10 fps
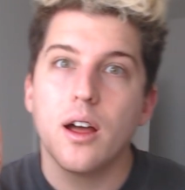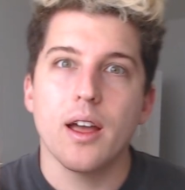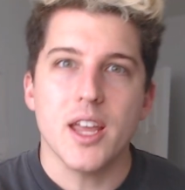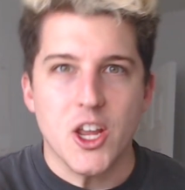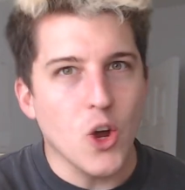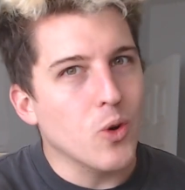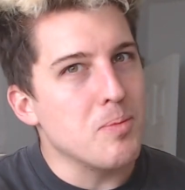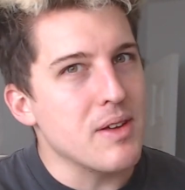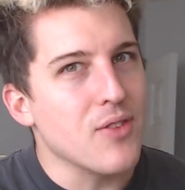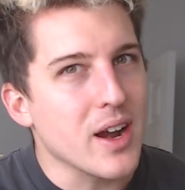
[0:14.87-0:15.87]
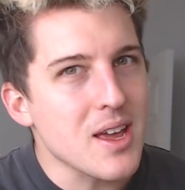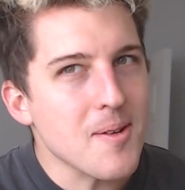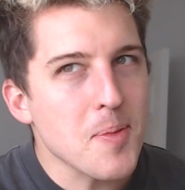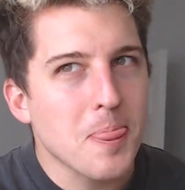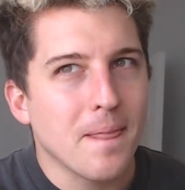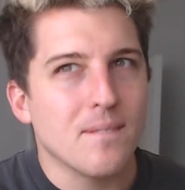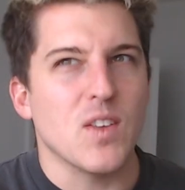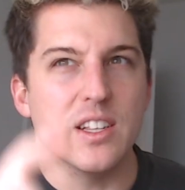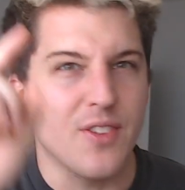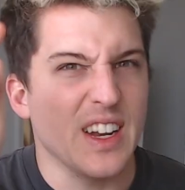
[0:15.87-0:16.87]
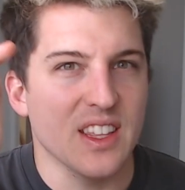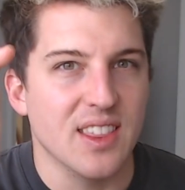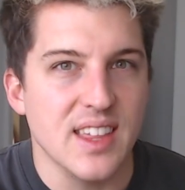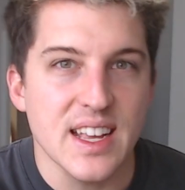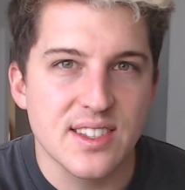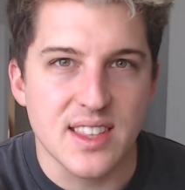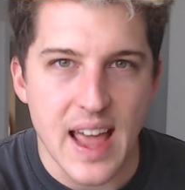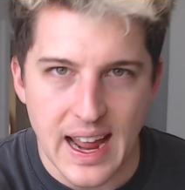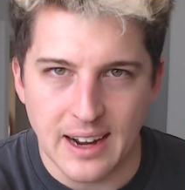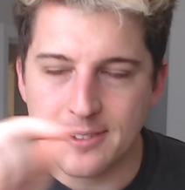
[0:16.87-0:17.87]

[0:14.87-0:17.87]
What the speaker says: You know what would be funny? Is if I did this thing.